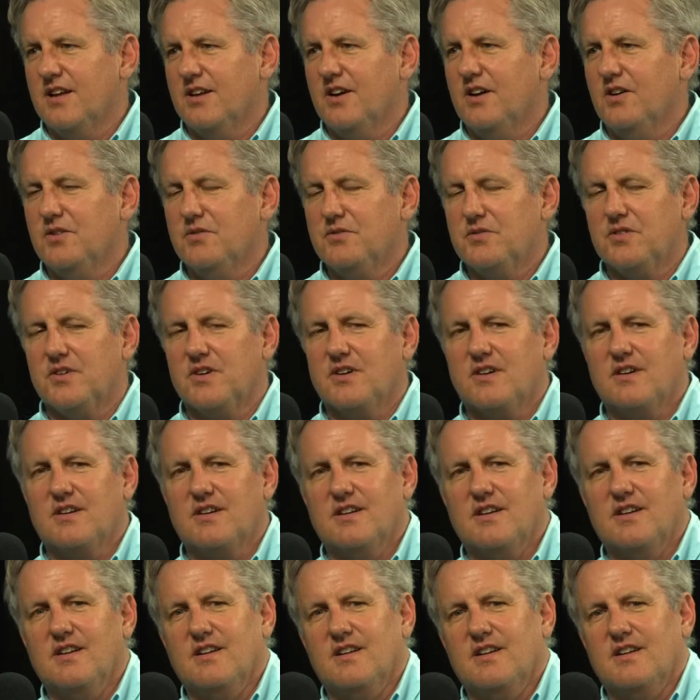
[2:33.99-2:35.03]
Got over
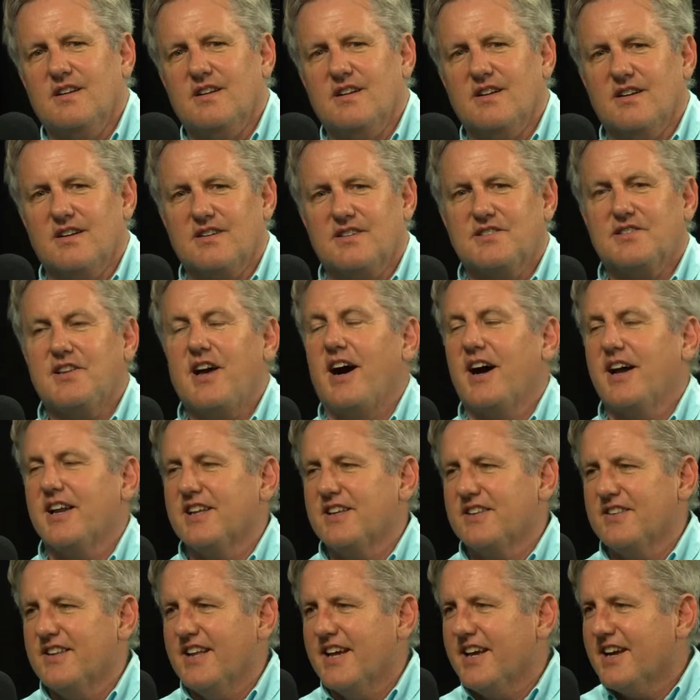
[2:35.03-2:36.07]
excited there.